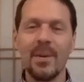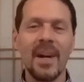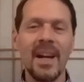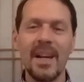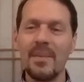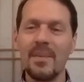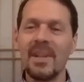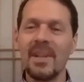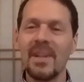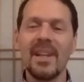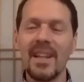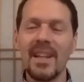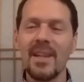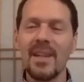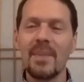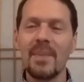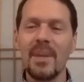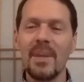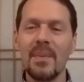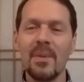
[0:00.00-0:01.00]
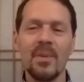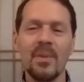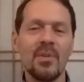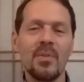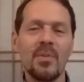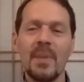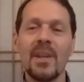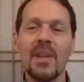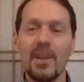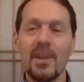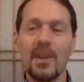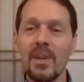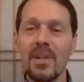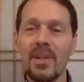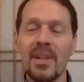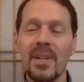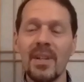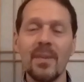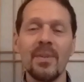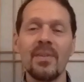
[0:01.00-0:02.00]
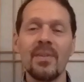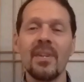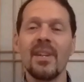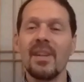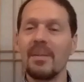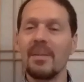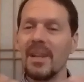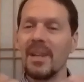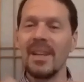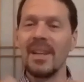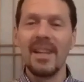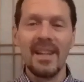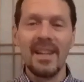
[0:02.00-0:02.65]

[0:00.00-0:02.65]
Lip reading: I had been telling people, this is my intuition that was telling me,